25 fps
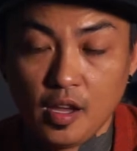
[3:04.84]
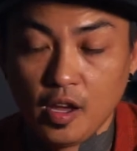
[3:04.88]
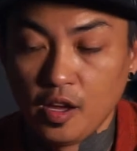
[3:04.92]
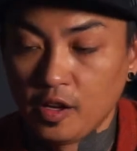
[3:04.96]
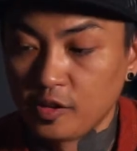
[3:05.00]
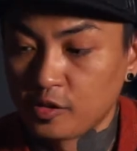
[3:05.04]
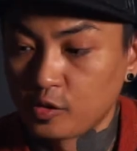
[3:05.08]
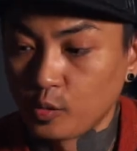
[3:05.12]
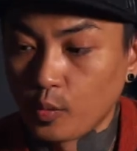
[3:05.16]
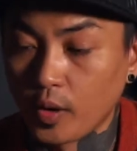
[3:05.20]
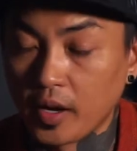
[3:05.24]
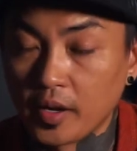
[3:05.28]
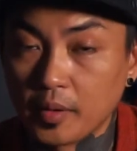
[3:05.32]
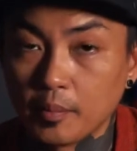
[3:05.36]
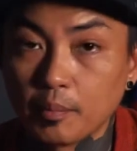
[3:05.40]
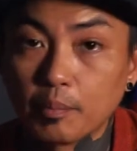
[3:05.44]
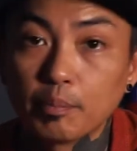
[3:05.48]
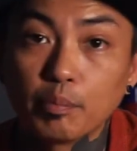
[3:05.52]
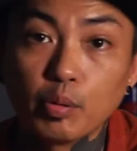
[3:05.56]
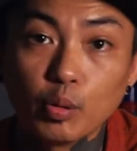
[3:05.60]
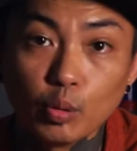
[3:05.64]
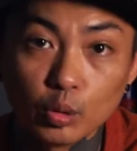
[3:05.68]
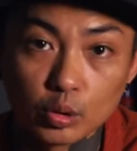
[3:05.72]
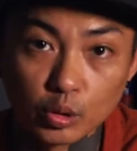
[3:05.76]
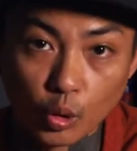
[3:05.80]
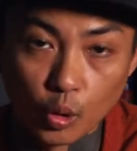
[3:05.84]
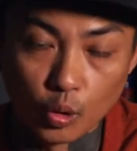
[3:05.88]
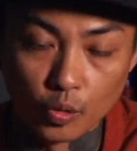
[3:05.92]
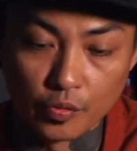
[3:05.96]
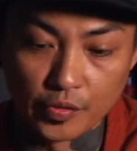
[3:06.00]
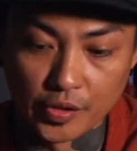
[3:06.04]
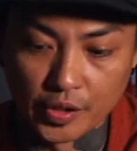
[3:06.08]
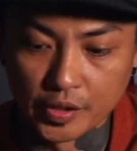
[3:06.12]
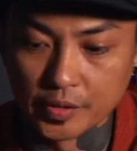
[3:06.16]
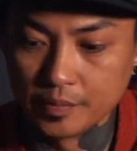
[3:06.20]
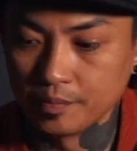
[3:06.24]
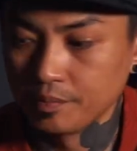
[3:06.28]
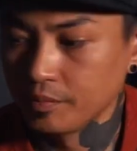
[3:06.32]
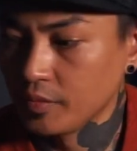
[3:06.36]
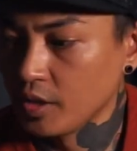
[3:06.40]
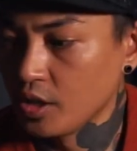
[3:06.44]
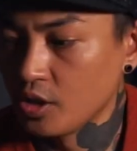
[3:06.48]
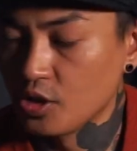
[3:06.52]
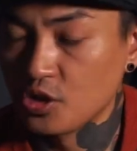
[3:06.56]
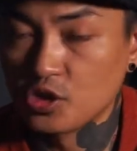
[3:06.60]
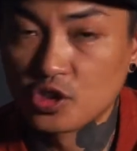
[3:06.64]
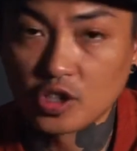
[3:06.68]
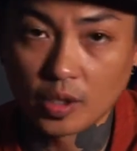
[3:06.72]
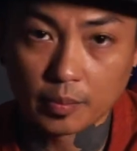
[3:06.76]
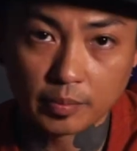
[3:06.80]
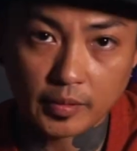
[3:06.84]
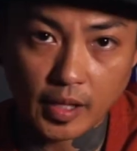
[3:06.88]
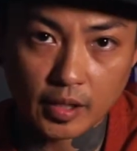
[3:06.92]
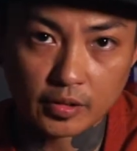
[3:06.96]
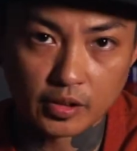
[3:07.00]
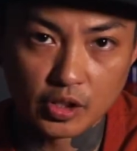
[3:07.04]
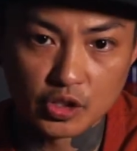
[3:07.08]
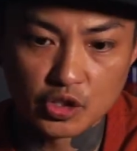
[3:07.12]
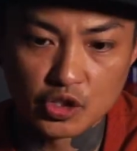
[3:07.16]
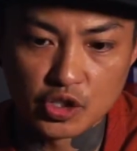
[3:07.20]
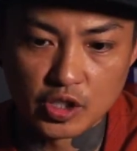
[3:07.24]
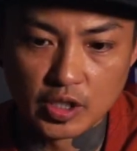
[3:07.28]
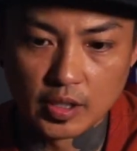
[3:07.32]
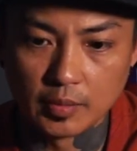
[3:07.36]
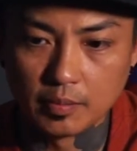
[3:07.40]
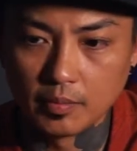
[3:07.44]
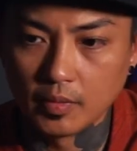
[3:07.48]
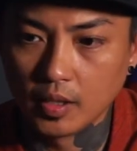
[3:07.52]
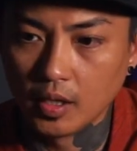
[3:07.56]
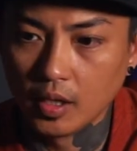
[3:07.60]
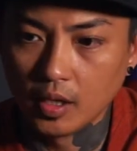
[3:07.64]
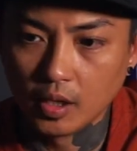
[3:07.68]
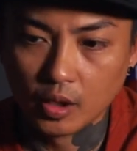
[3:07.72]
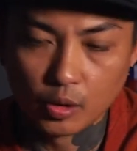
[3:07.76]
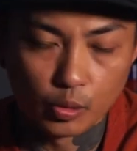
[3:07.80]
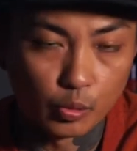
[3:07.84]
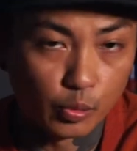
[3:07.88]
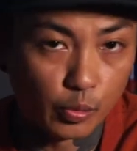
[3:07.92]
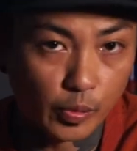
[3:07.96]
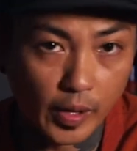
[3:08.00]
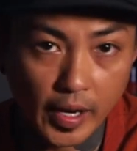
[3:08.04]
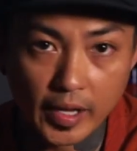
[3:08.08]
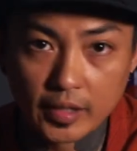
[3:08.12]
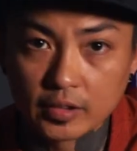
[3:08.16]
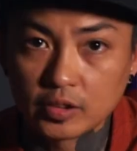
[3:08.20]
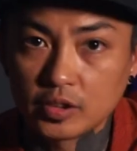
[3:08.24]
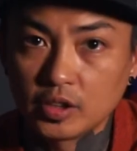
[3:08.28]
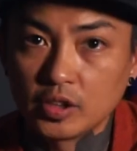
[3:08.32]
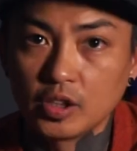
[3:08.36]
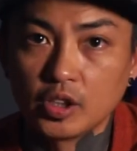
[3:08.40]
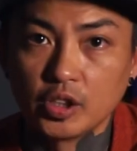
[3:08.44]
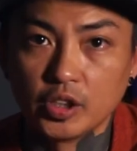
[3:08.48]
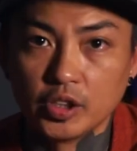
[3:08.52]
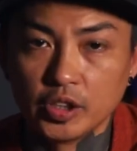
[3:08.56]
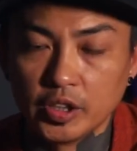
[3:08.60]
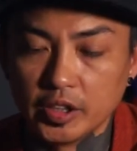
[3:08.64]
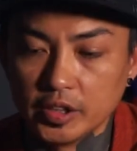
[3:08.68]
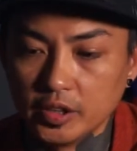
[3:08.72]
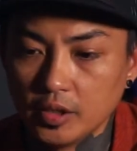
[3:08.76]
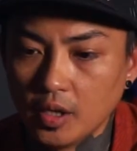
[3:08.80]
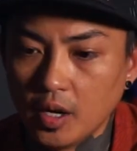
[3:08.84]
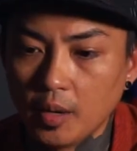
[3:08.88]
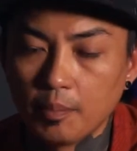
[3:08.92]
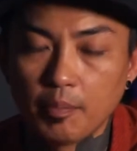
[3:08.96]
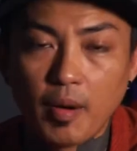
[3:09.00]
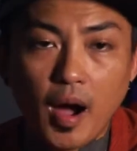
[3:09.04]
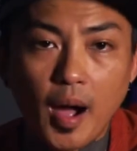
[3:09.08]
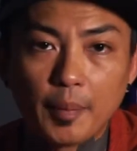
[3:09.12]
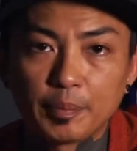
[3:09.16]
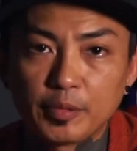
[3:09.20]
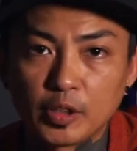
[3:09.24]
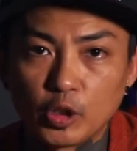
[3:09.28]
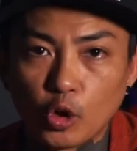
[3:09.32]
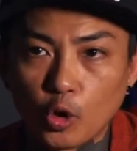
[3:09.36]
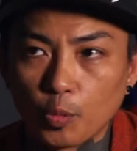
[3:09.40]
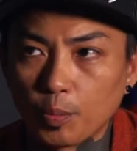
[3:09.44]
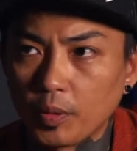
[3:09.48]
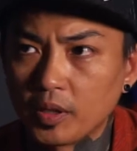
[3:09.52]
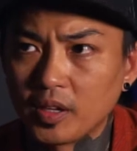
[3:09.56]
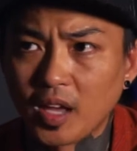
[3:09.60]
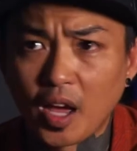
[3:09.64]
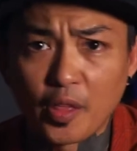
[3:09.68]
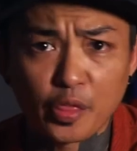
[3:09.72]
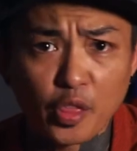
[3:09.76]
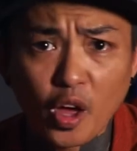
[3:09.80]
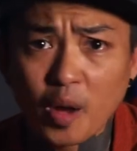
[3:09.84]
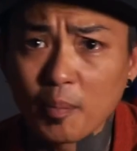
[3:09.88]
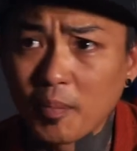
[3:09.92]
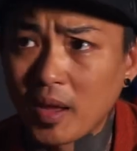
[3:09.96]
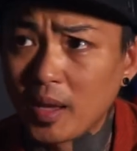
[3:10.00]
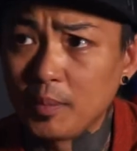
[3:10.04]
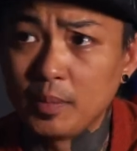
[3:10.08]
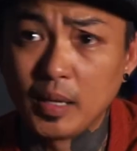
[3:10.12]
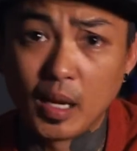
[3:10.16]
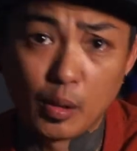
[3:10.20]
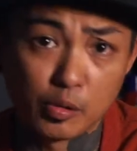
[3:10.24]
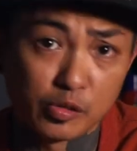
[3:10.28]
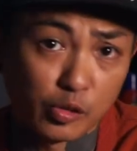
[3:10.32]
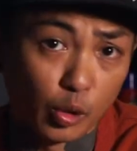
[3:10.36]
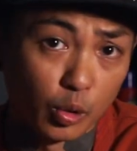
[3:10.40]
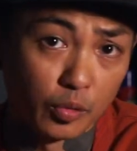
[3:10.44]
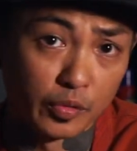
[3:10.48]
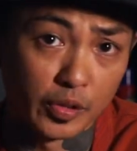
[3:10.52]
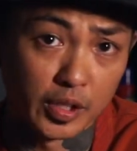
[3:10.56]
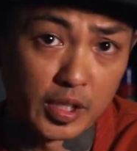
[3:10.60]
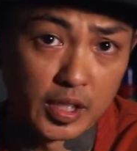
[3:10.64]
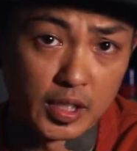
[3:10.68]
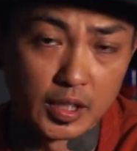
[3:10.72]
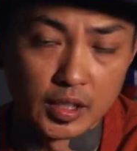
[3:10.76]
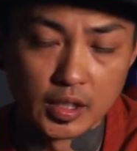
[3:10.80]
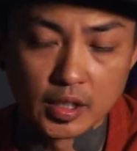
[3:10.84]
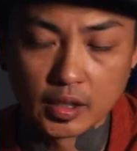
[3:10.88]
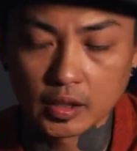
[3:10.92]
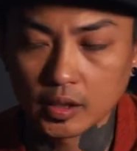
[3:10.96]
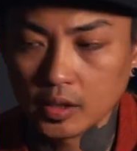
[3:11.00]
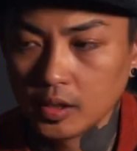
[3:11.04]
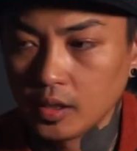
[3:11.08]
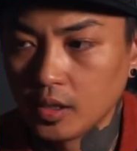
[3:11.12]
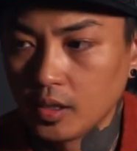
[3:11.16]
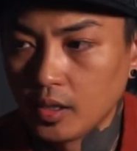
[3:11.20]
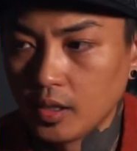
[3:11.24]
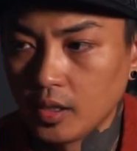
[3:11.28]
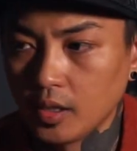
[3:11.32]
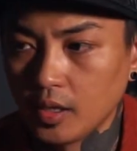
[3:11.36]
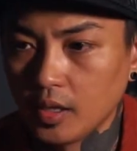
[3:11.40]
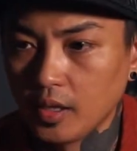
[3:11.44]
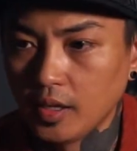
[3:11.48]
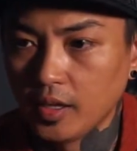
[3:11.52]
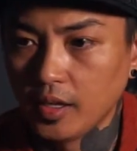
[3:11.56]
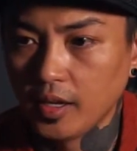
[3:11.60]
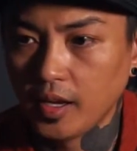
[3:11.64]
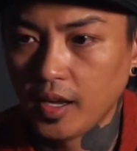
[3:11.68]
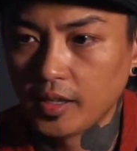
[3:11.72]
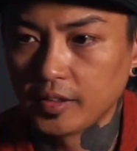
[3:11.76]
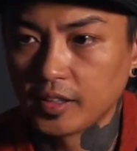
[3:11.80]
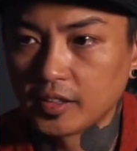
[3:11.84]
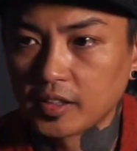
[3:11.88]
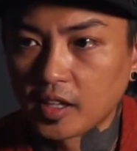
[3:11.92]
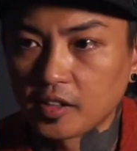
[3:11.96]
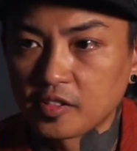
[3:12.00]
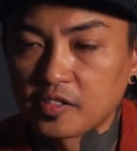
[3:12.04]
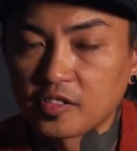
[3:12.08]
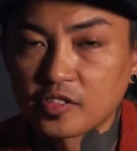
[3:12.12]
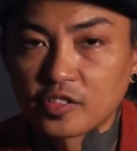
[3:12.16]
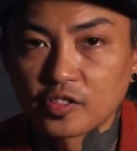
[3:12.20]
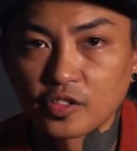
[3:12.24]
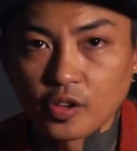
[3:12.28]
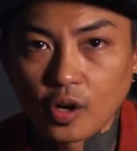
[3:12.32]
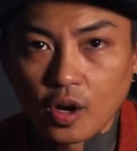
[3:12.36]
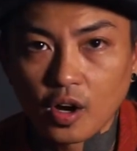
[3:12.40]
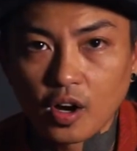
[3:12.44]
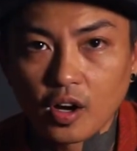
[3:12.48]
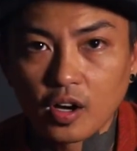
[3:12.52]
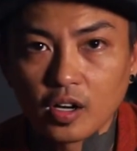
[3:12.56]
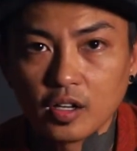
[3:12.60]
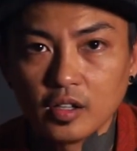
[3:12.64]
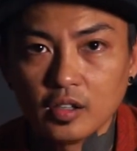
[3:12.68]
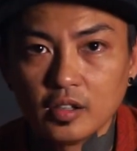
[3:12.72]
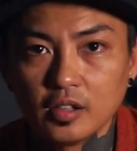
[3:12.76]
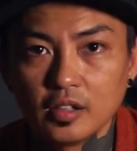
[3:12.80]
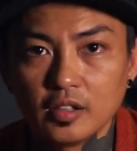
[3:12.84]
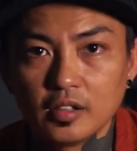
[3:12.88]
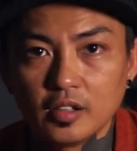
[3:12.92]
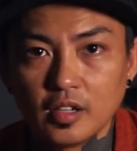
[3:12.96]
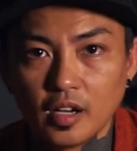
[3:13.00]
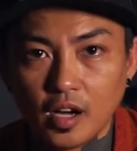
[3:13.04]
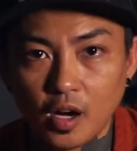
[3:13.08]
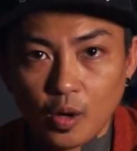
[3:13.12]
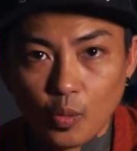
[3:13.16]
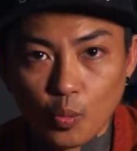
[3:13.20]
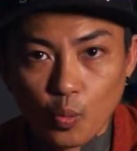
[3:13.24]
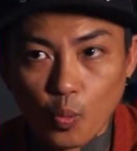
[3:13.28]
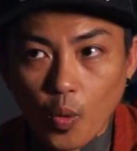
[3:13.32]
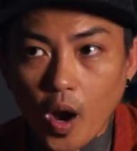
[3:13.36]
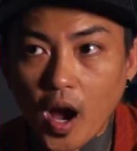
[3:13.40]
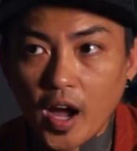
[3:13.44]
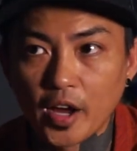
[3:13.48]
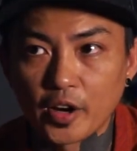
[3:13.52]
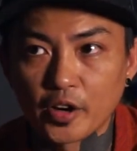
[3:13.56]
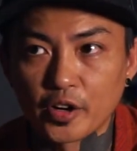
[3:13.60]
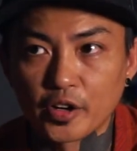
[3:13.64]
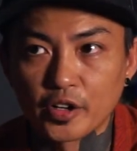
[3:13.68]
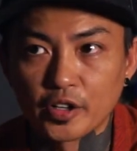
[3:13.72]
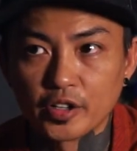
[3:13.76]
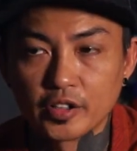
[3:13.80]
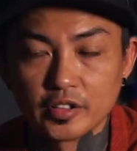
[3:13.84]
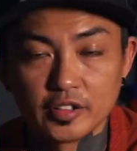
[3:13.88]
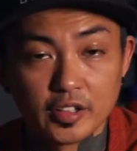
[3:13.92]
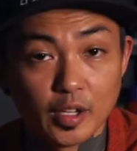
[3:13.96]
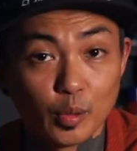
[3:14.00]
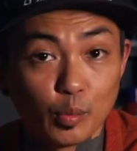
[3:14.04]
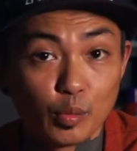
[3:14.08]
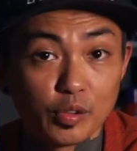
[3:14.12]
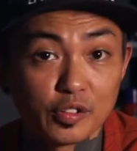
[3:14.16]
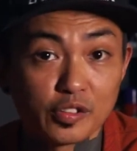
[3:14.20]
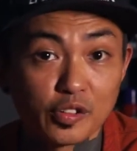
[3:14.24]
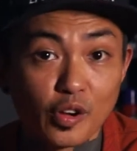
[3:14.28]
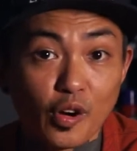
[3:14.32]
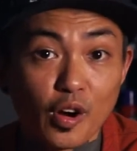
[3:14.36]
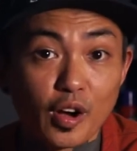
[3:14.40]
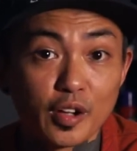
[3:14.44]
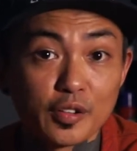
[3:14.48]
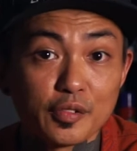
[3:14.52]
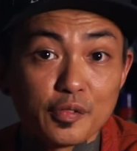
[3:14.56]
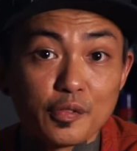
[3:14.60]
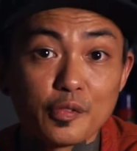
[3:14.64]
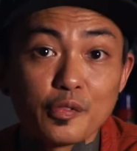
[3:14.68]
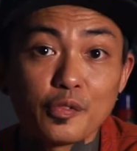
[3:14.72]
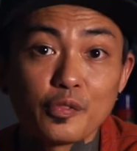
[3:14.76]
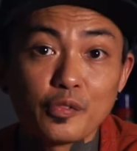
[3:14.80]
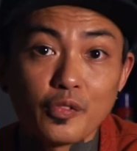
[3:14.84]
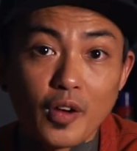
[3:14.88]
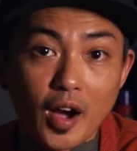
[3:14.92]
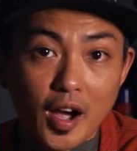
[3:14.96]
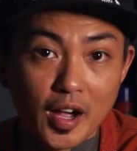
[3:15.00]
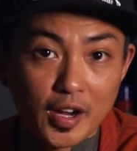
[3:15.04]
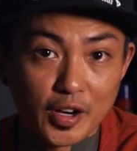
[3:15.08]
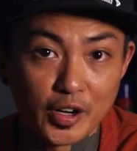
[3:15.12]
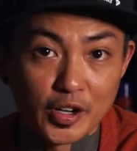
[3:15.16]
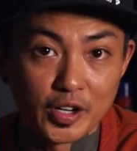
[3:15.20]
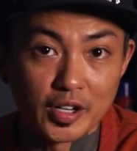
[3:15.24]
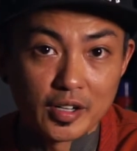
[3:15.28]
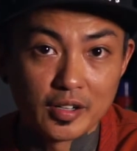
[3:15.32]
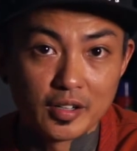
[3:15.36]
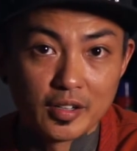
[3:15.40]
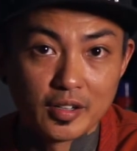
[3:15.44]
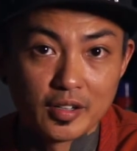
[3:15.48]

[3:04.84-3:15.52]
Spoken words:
So I pulled over, jumped out the Jeep, ran to the hood, popped it open. I thought maybe I was overheating. And then I saw a wire that was on fire,